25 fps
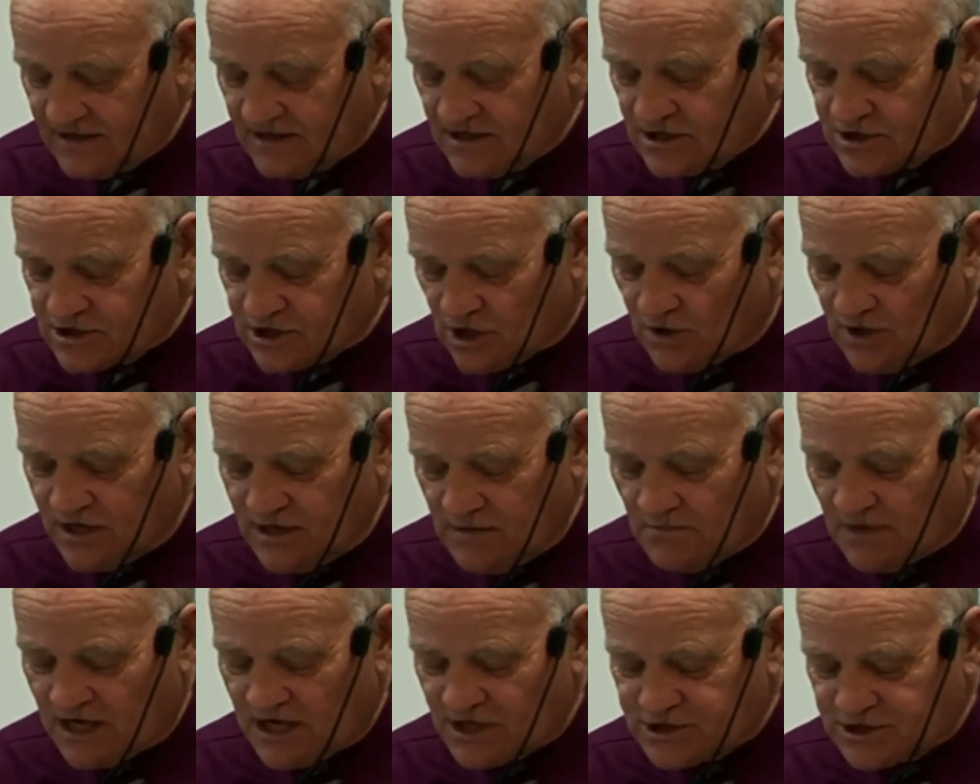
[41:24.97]
So he
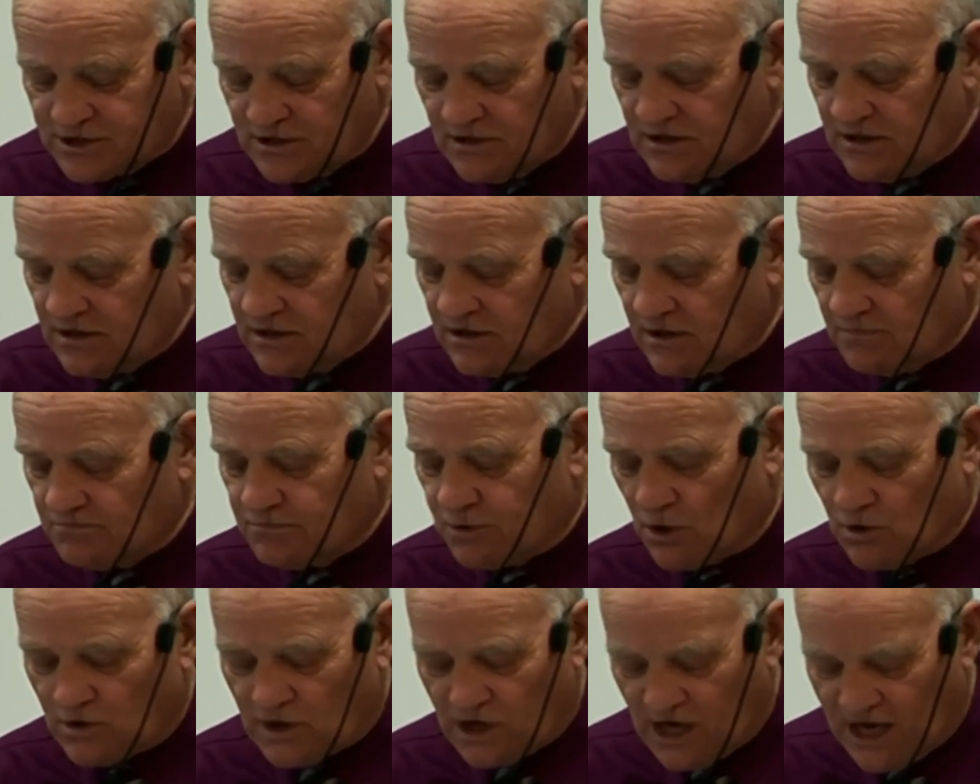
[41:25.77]
must
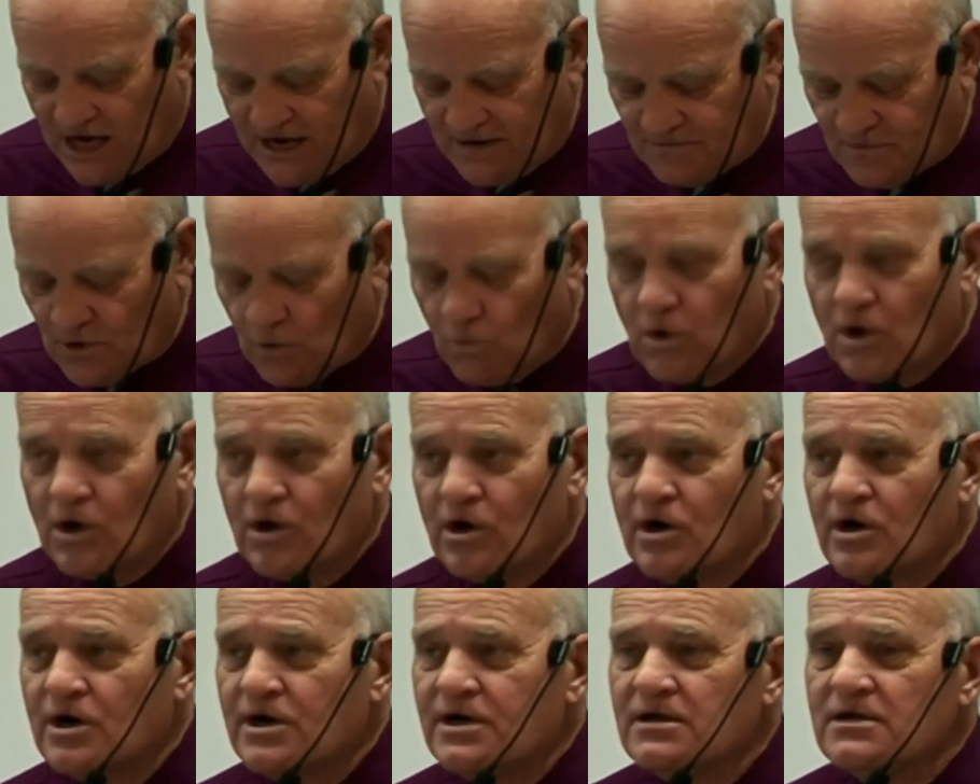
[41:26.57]
proclaim the
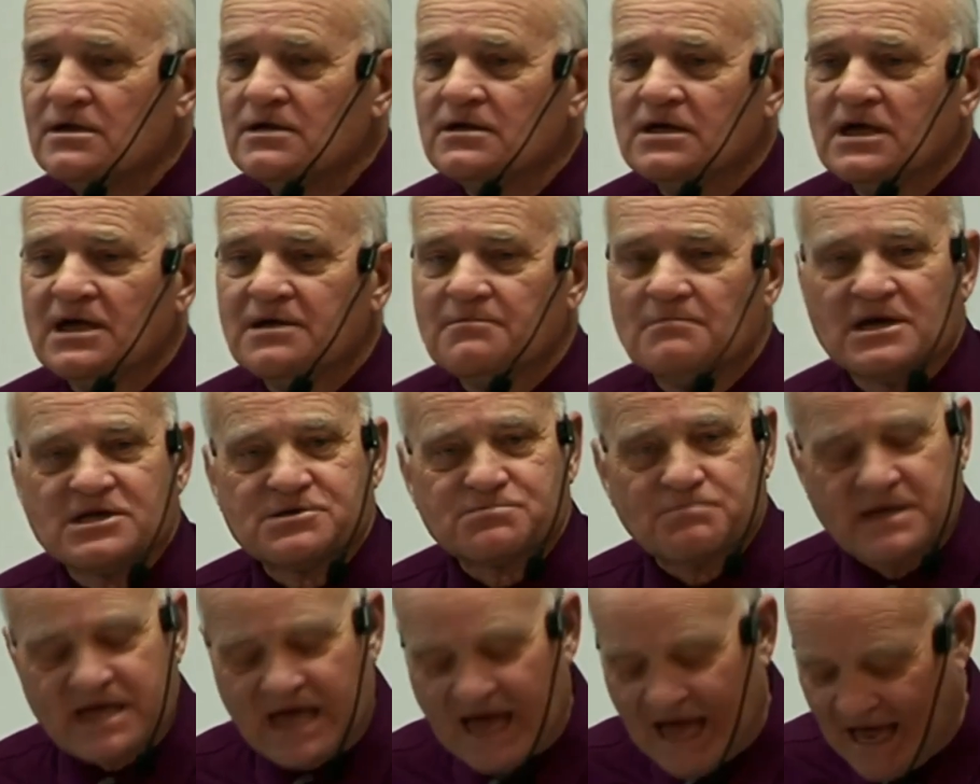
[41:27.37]
word, he must
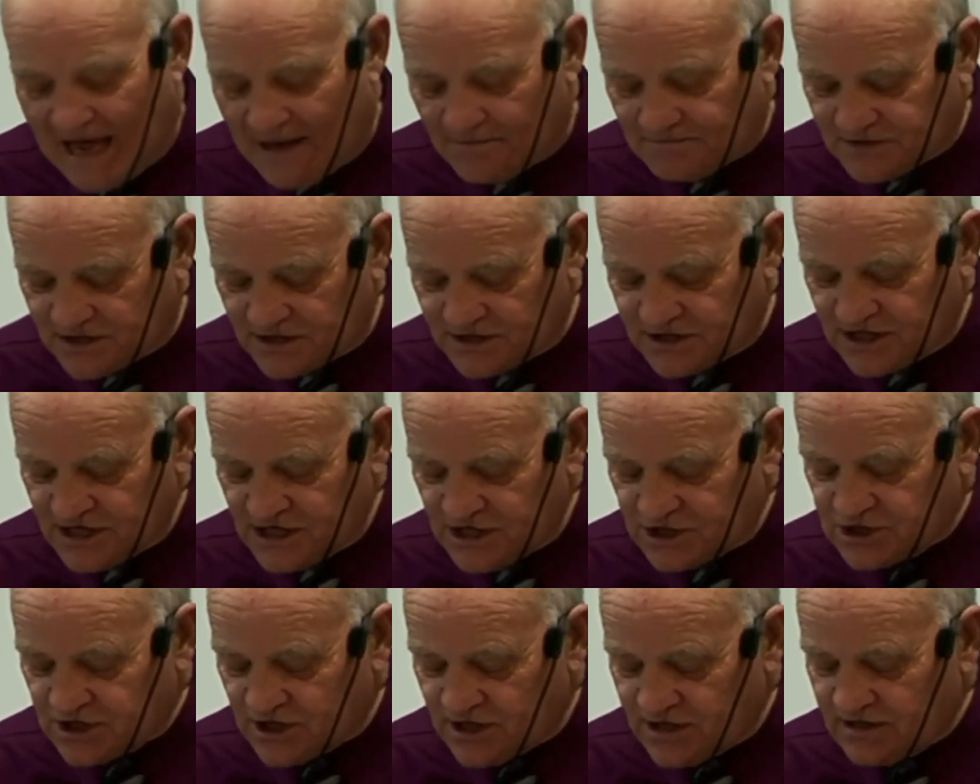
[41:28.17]
be apt to
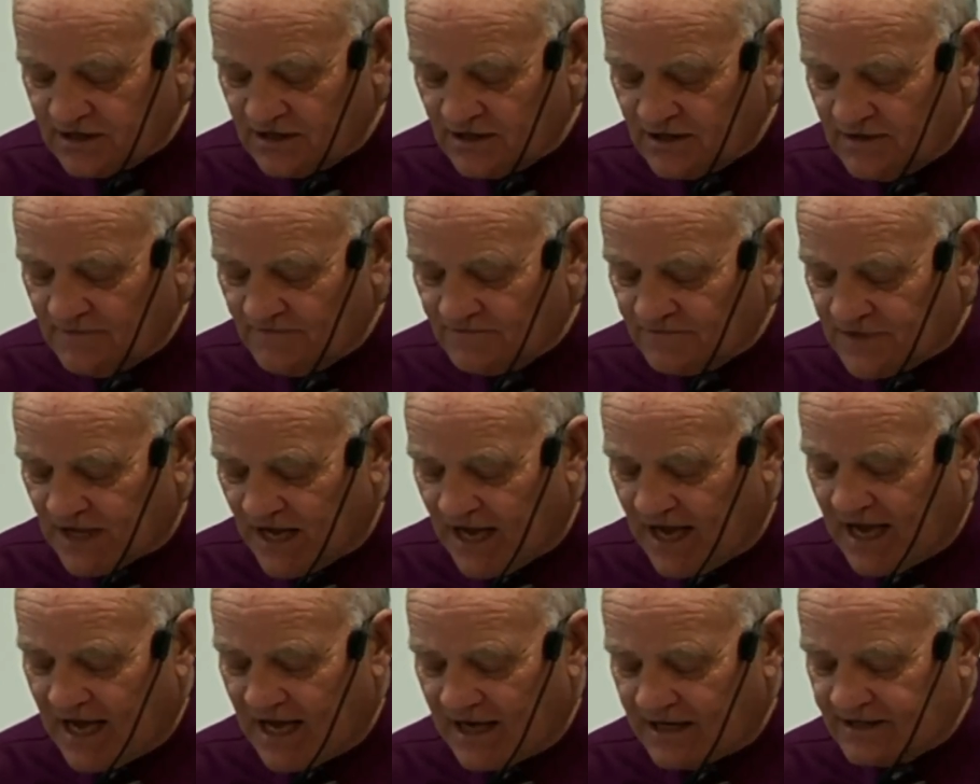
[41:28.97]
teach it,
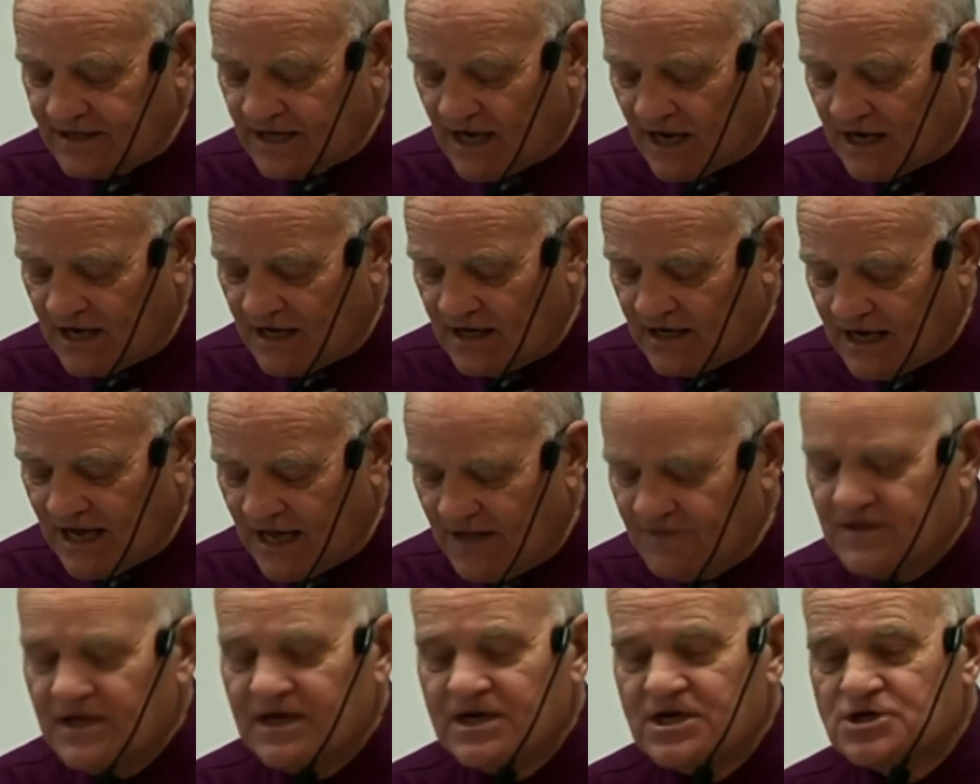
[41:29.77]
and, uh,
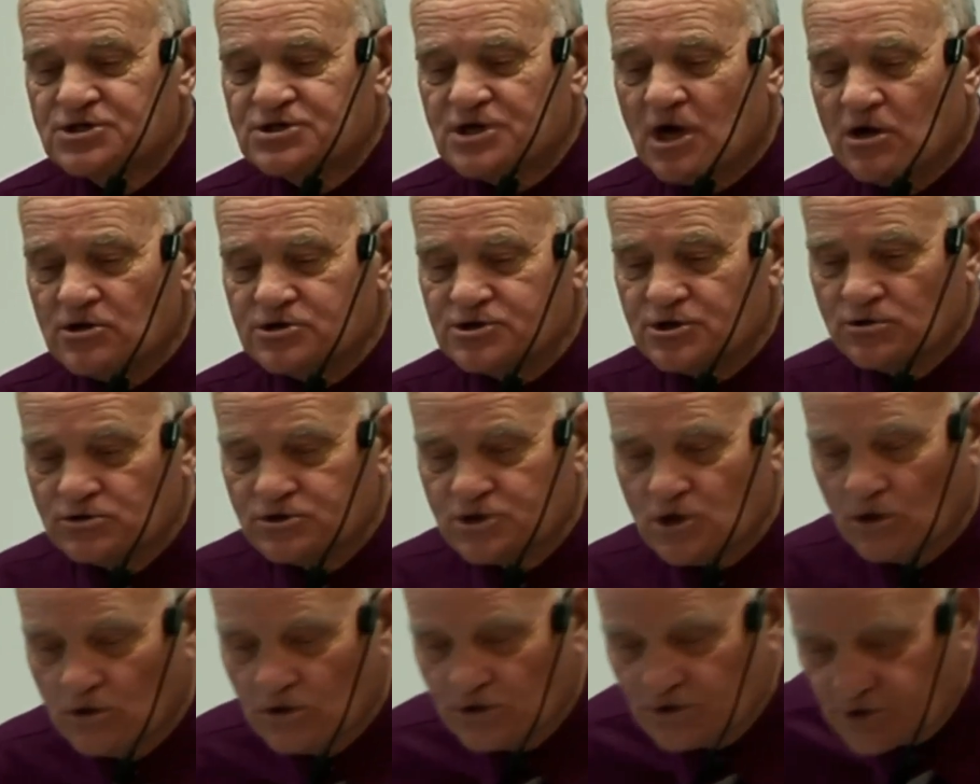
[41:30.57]
and then he's also
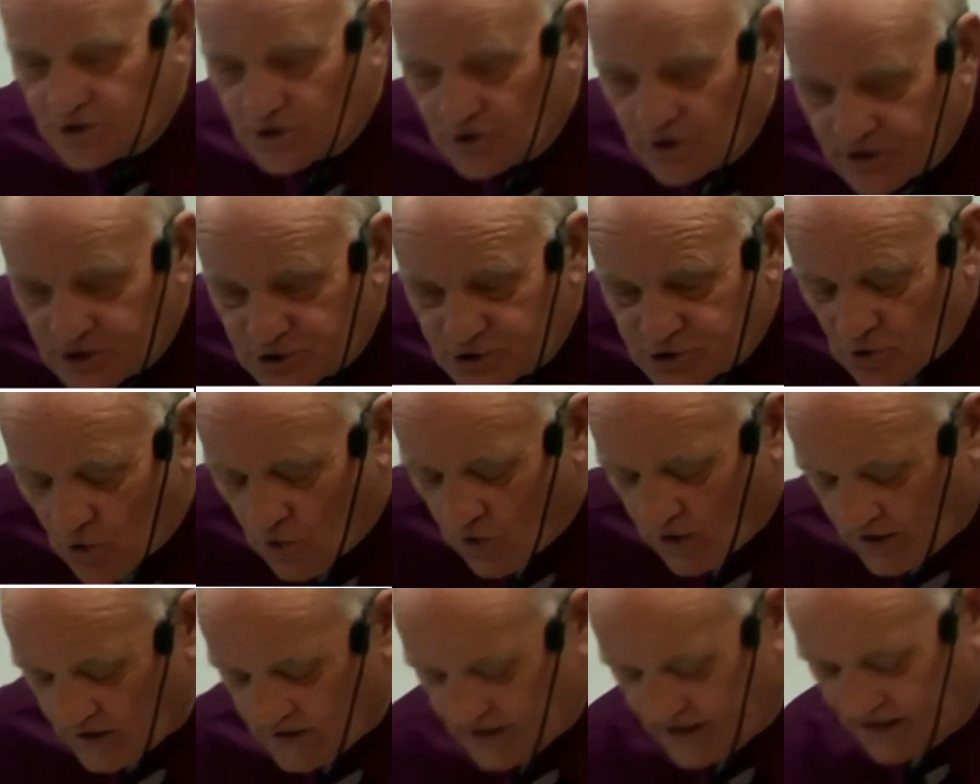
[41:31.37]
told to
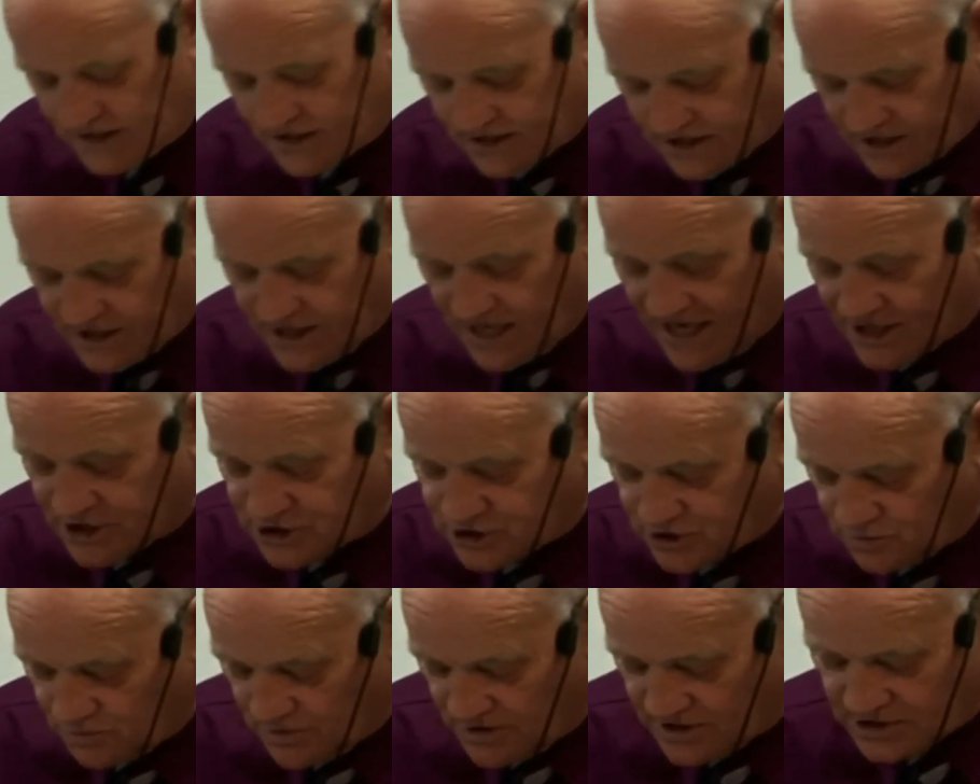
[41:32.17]
exhort in
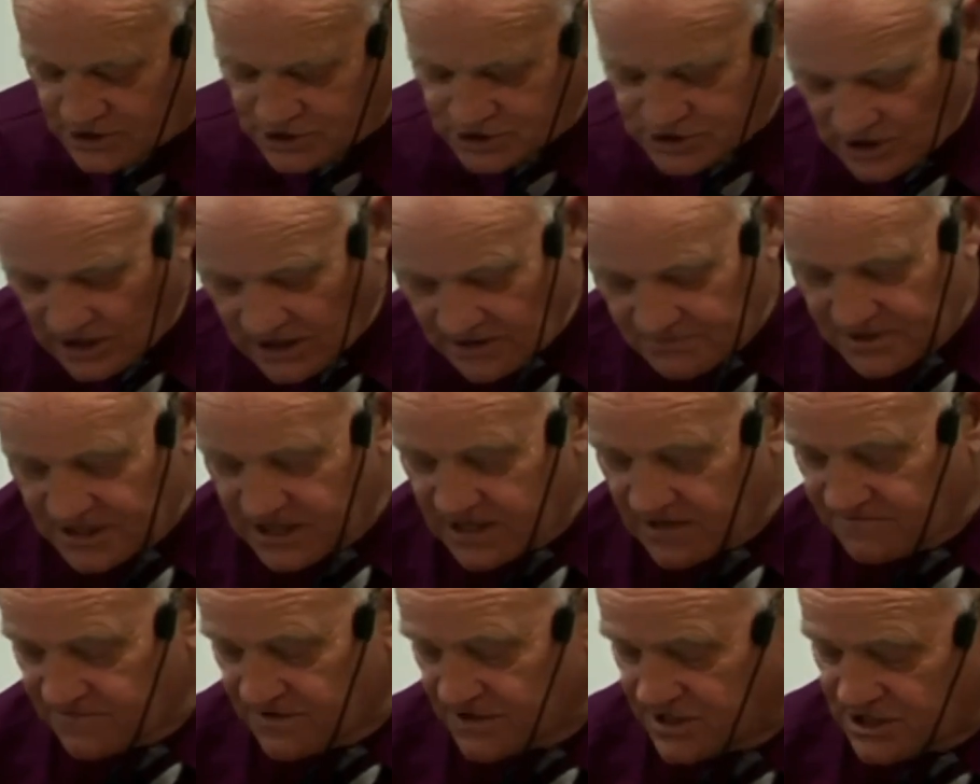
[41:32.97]
connection with it. So let me
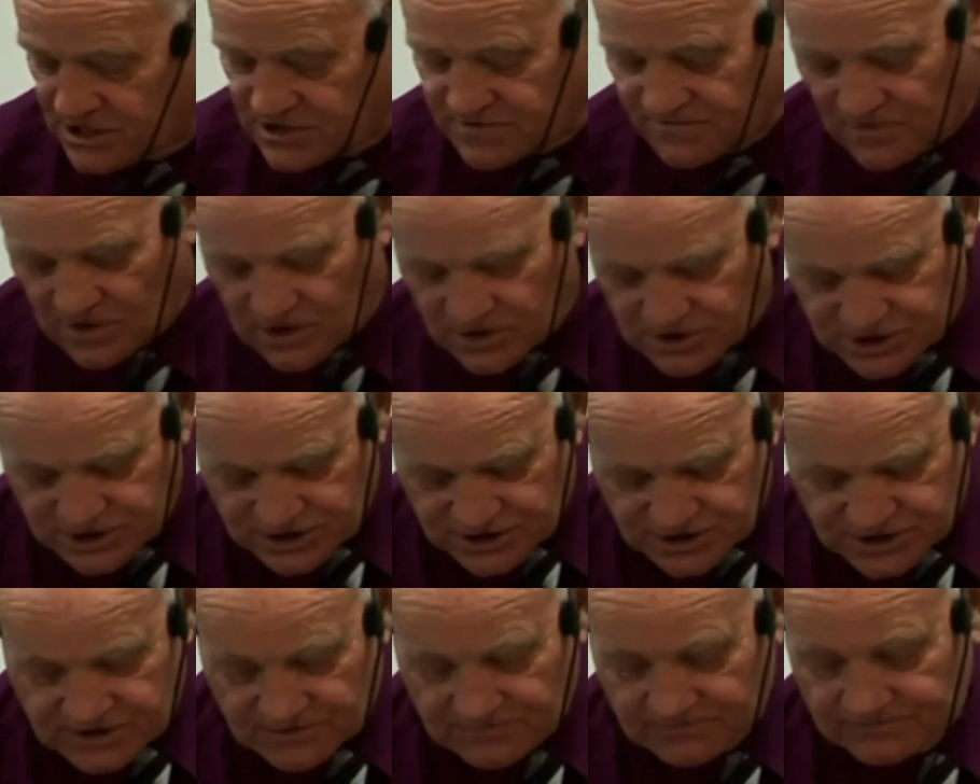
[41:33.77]
give you these
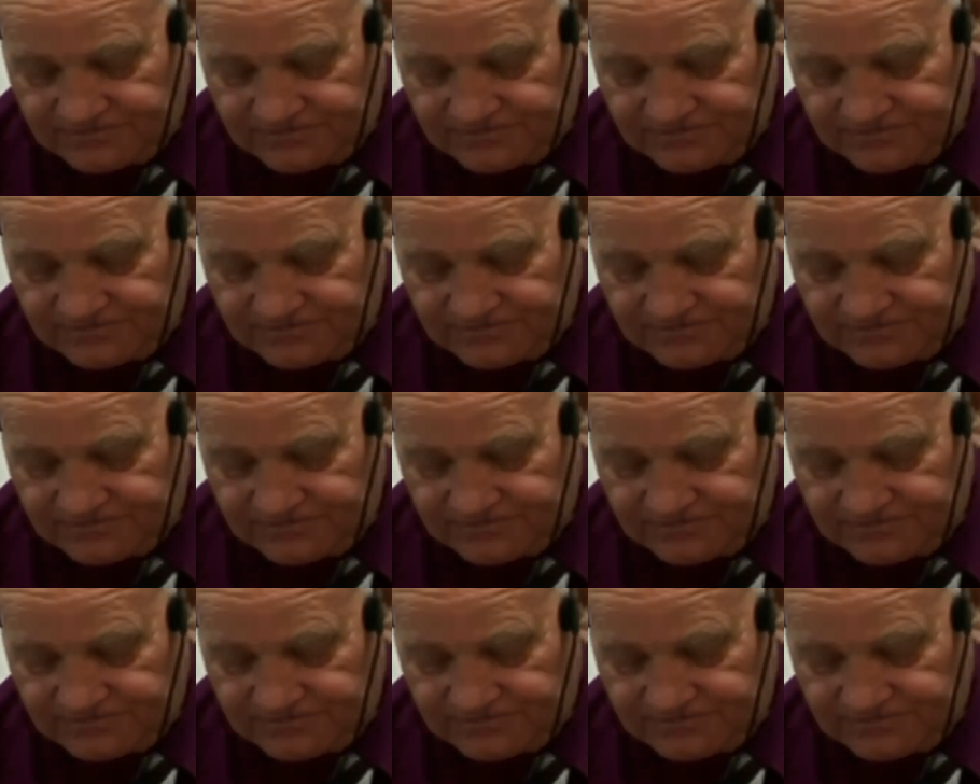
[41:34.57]
verses.